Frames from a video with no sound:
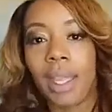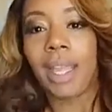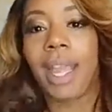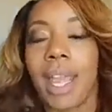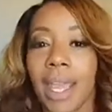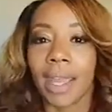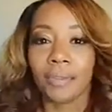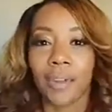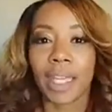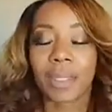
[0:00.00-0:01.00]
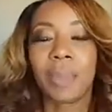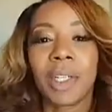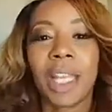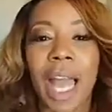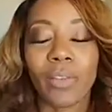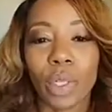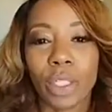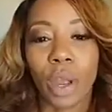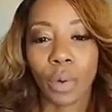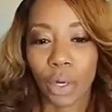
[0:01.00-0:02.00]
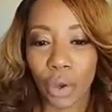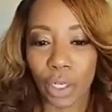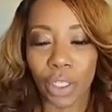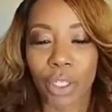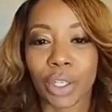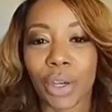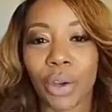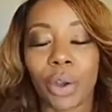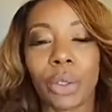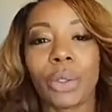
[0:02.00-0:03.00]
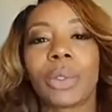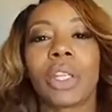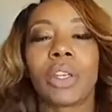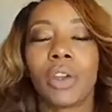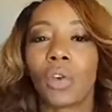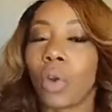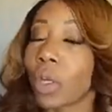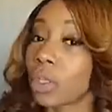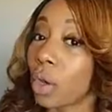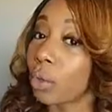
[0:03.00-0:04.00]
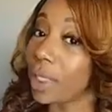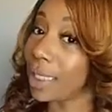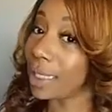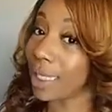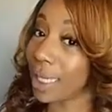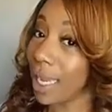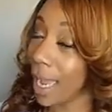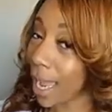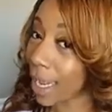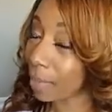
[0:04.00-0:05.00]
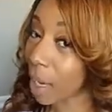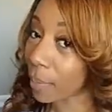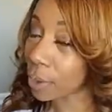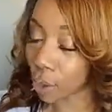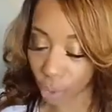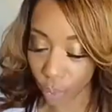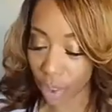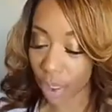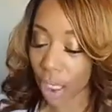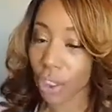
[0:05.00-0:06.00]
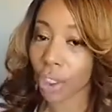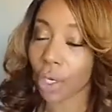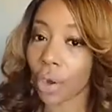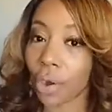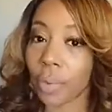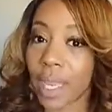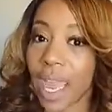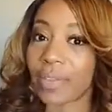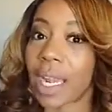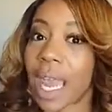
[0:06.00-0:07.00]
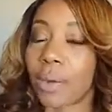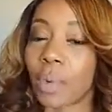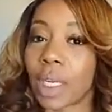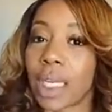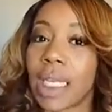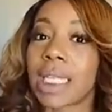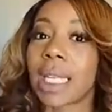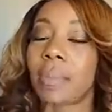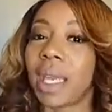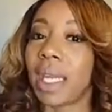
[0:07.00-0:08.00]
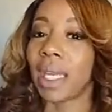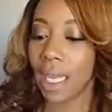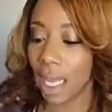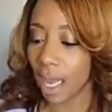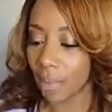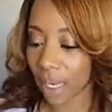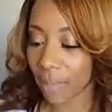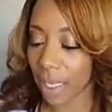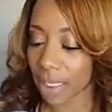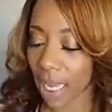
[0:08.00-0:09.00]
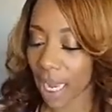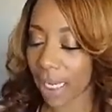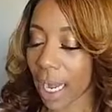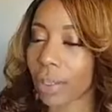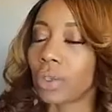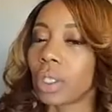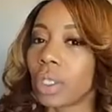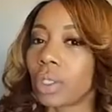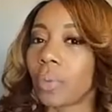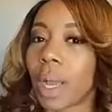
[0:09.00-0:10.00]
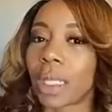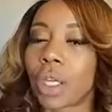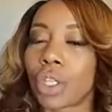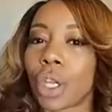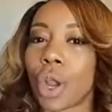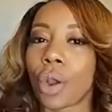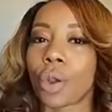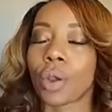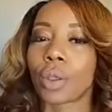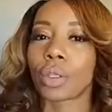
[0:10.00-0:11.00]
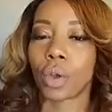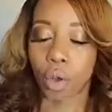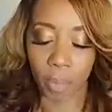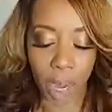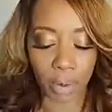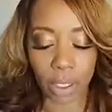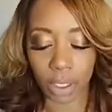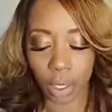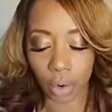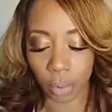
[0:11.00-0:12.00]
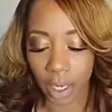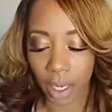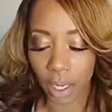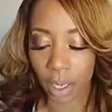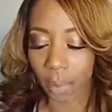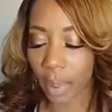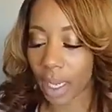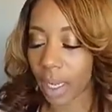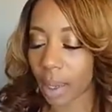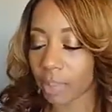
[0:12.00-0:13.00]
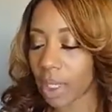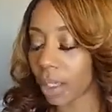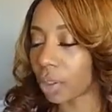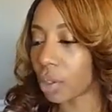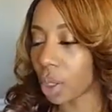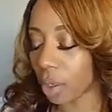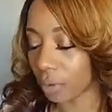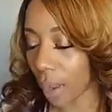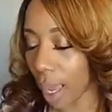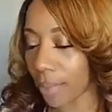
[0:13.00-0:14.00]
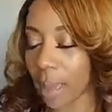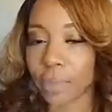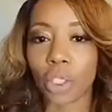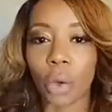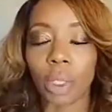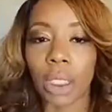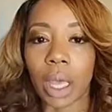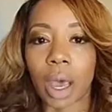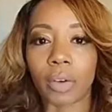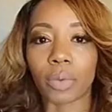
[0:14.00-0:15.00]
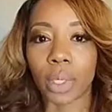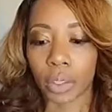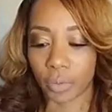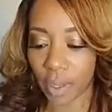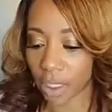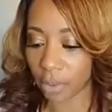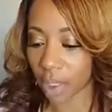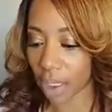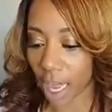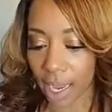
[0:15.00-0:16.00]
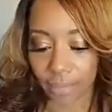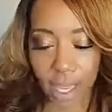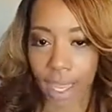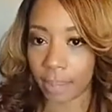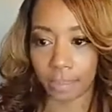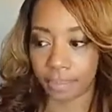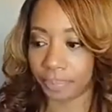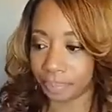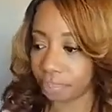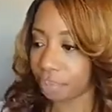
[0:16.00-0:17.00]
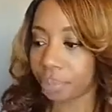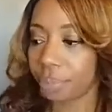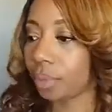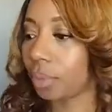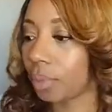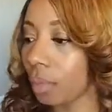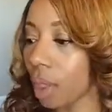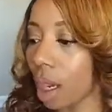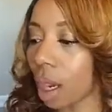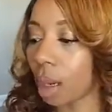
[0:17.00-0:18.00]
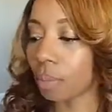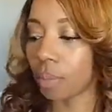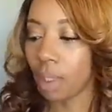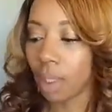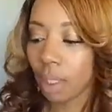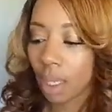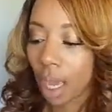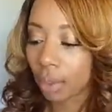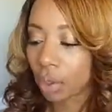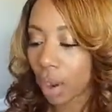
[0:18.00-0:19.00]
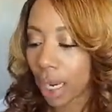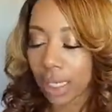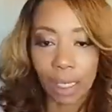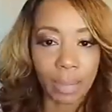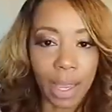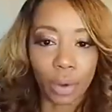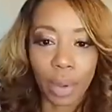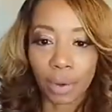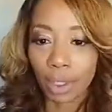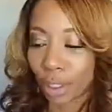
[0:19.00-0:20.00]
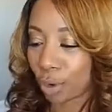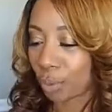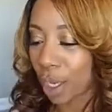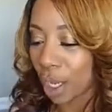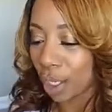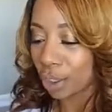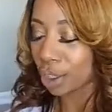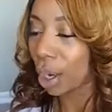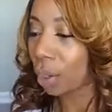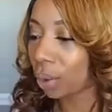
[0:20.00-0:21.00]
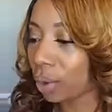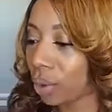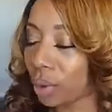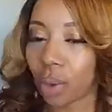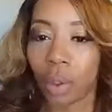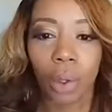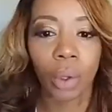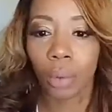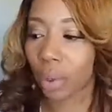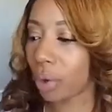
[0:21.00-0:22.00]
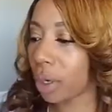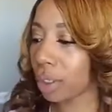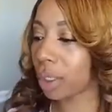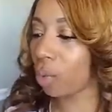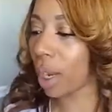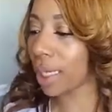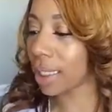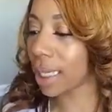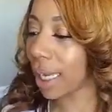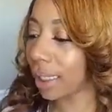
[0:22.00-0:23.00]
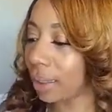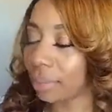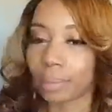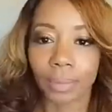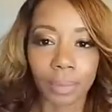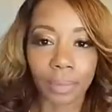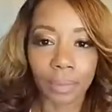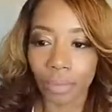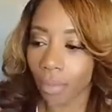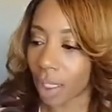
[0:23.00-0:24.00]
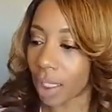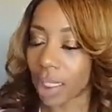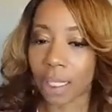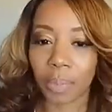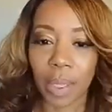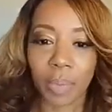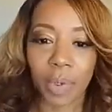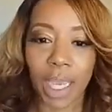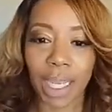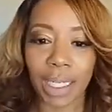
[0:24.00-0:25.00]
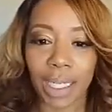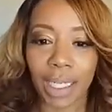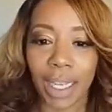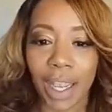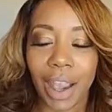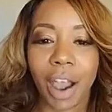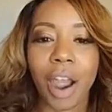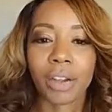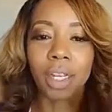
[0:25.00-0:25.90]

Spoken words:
Hey, Facebook Live, what's going on? This is your girl, Lucinda Cross OTT, and I'm coming to you with the Lunch and Earn. We haven't had one of these in a minute, but I'm excited. I usually do my Lunch and Earns on Periscope, but I'm telling you, if I'm so in love with Facebook Live that, I don't know, I got to get back on Periscope. So, we're going to wait a second. Let some people get in. Heart it